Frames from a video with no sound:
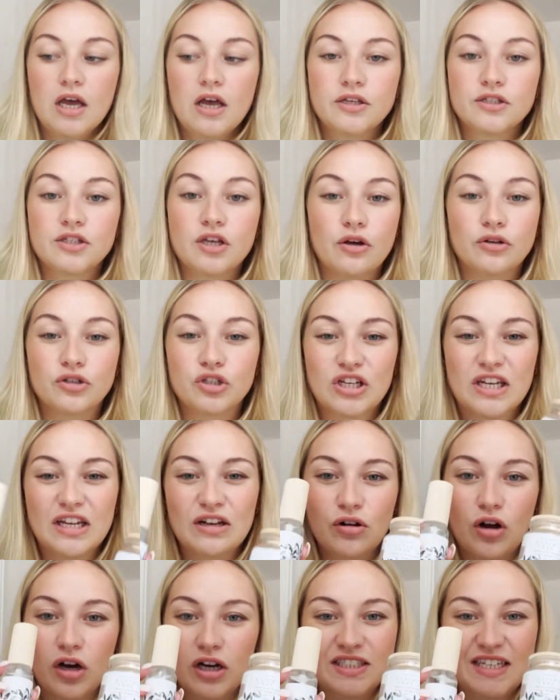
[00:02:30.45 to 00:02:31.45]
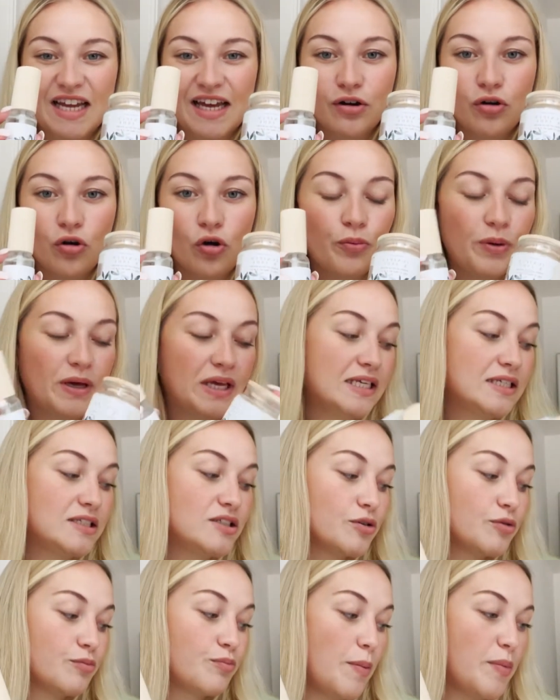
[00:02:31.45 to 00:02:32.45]
So just a little kind of decor piece to
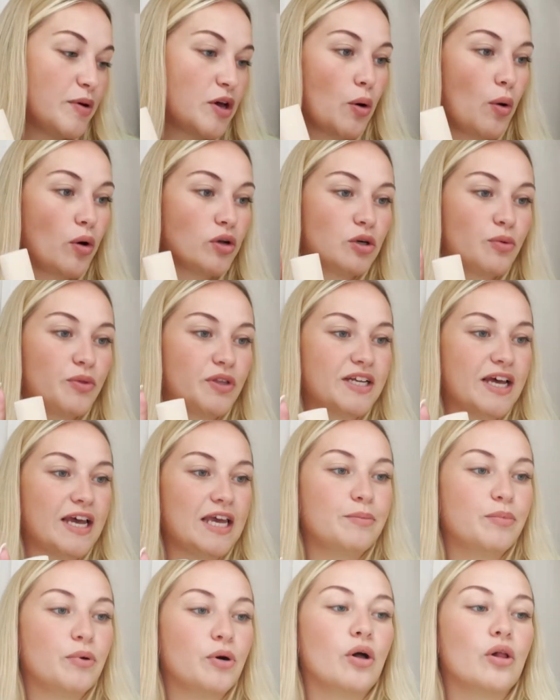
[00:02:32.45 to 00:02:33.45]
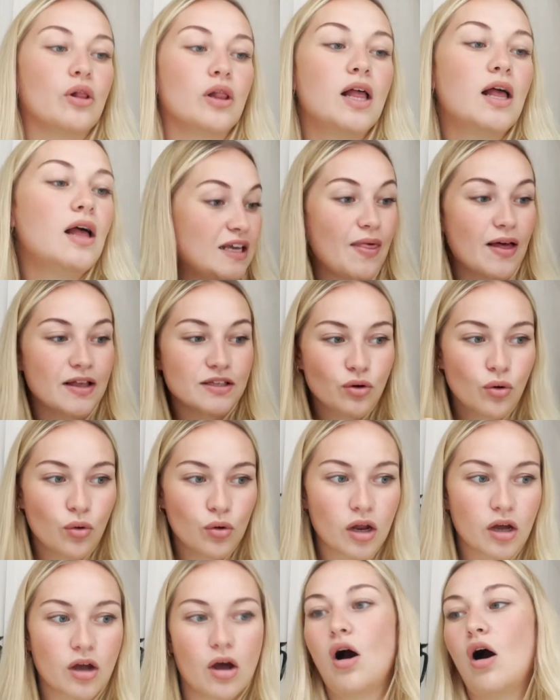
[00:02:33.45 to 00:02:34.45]
when we go on top of the table. Yeah, that's all
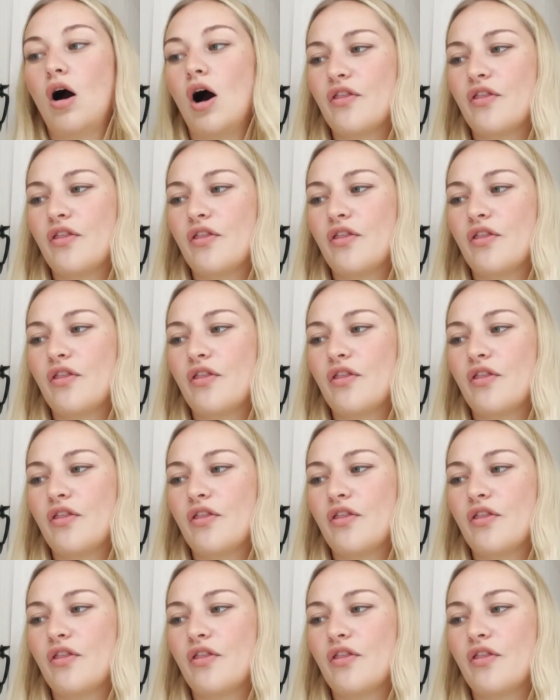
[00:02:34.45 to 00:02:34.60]
I got.